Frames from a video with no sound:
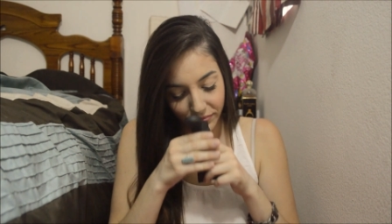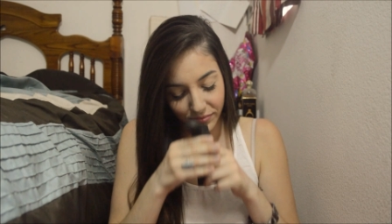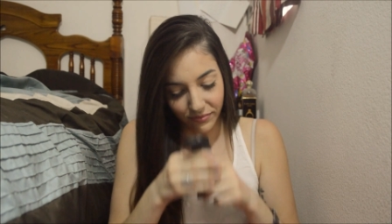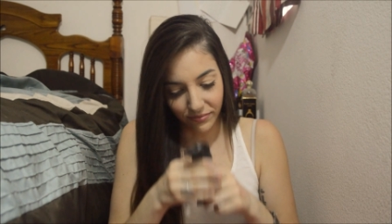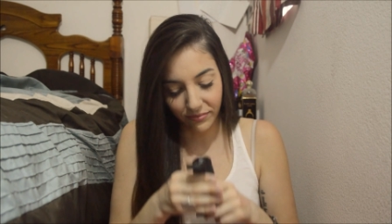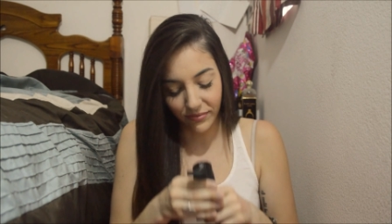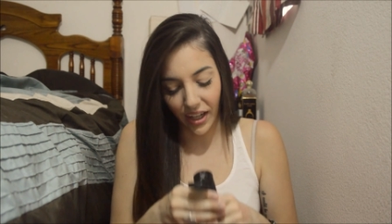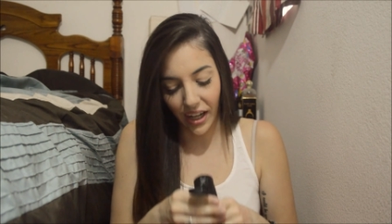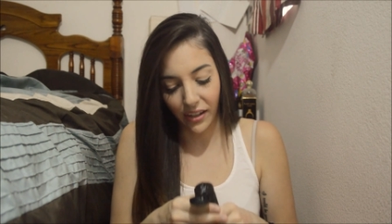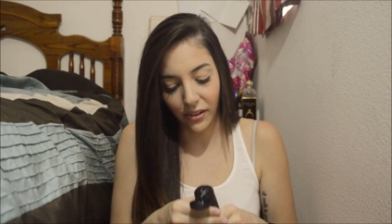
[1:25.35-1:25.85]

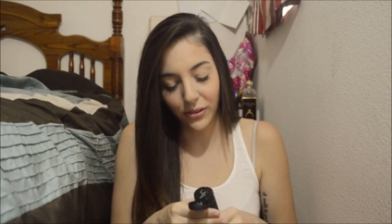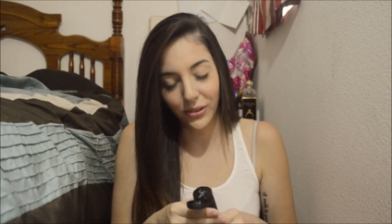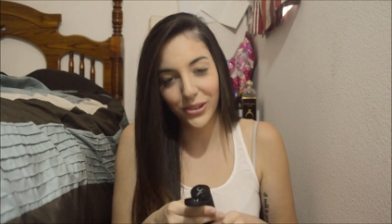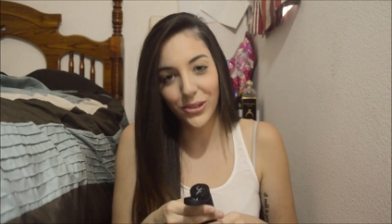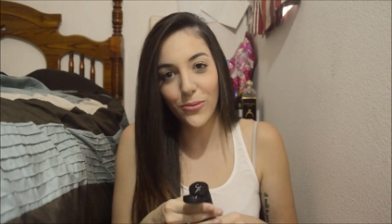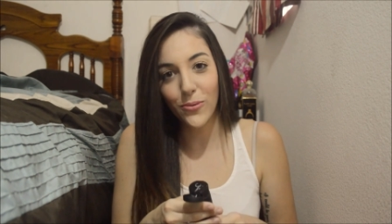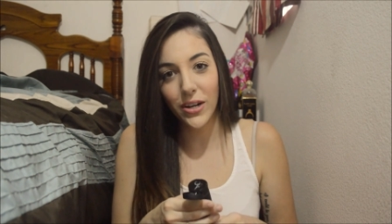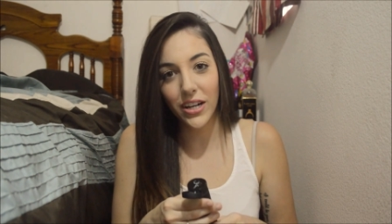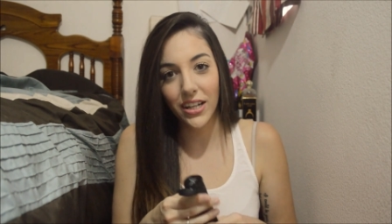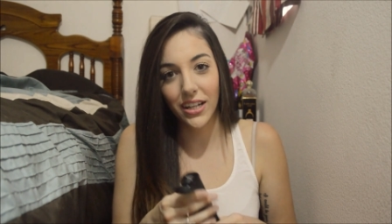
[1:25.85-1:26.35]
mm, I don't know
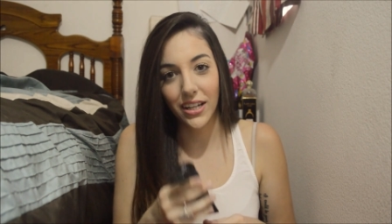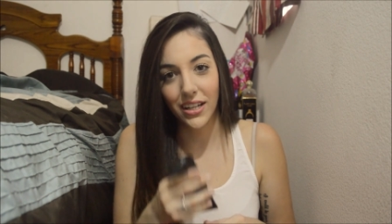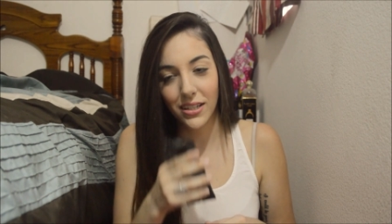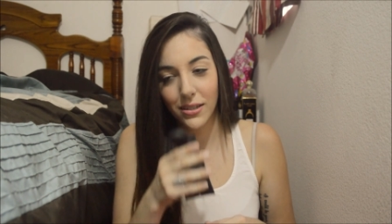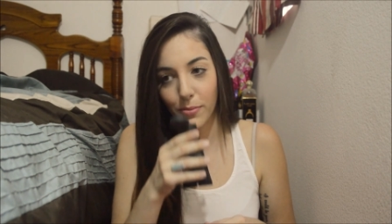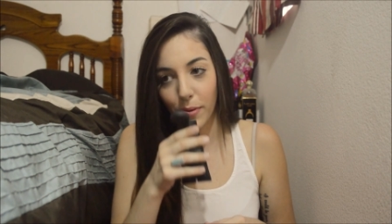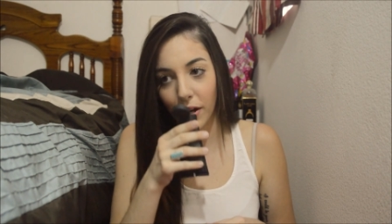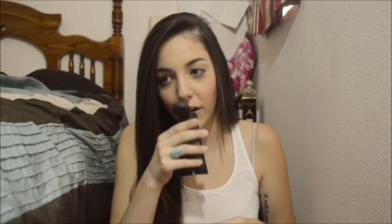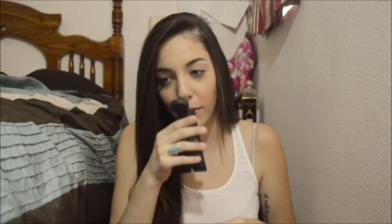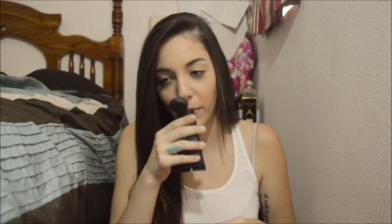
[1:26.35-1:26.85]
what it is
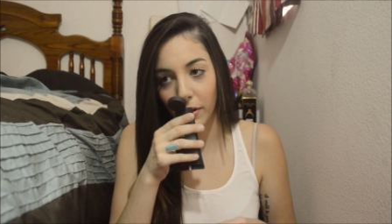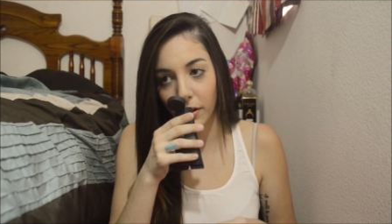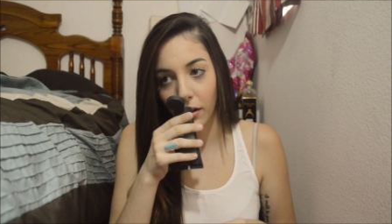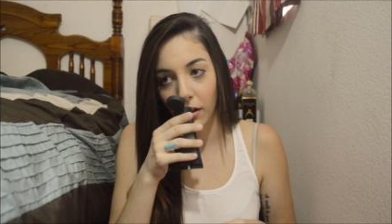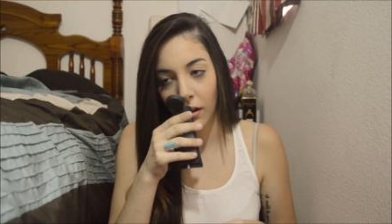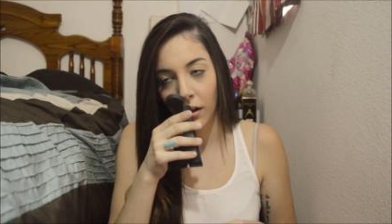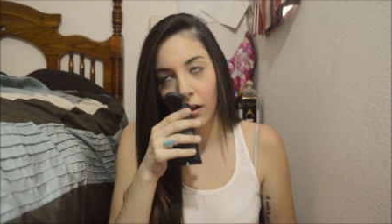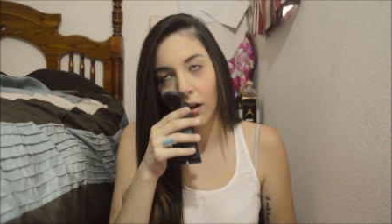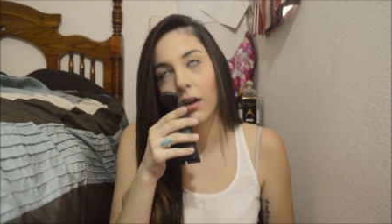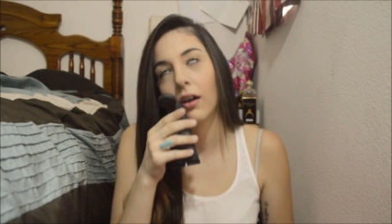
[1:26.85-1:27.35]
about it, but
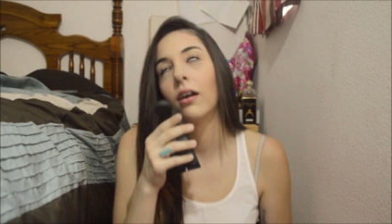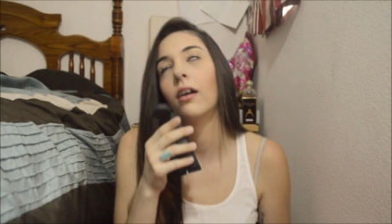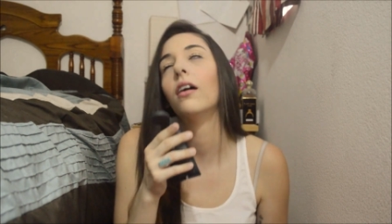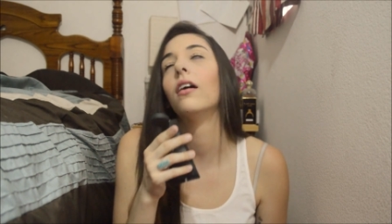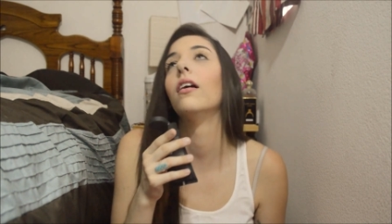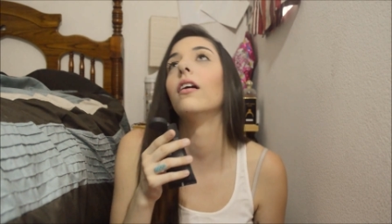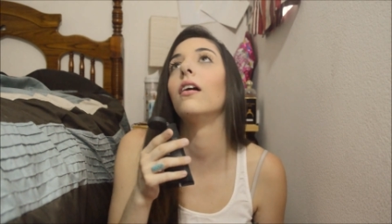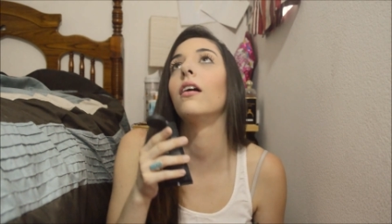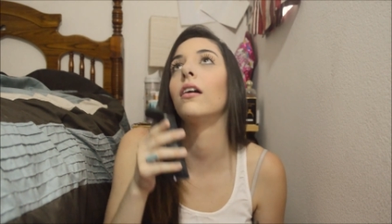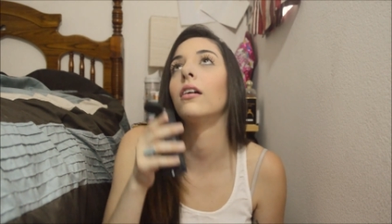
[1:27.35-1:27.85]

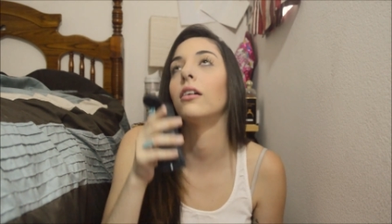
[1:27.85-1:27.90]
oh.